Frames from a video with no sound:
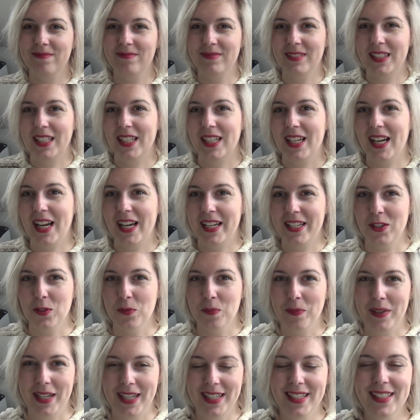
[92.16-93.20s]
yeah, I don't
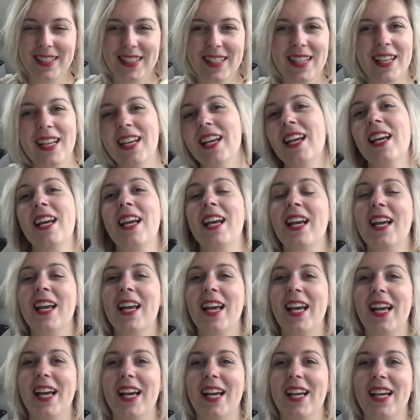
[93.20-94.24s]
mind.
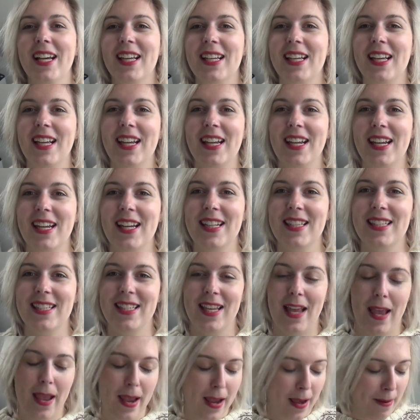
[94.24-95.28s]
It's
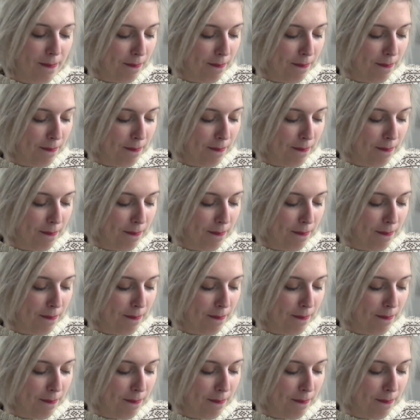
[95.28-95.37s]
a